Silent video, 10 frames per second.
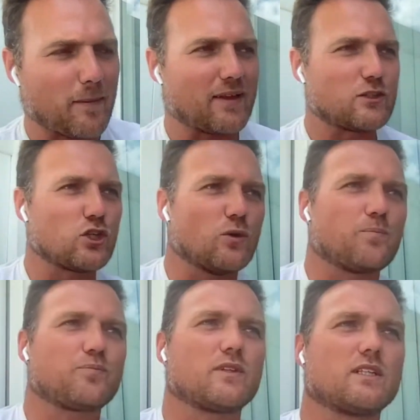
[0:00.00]
So
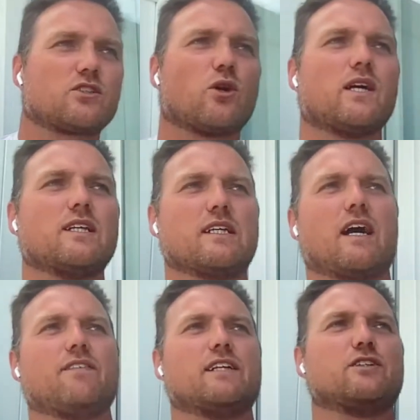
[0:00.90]
let's go ahead and
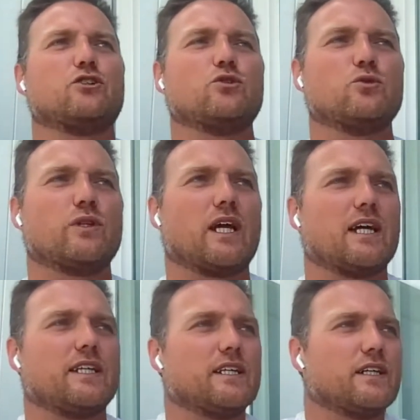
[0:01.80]
dive into the
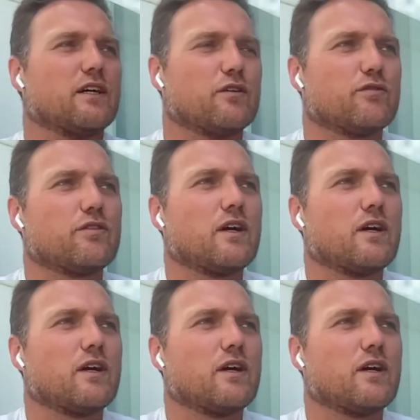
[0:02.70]
idea of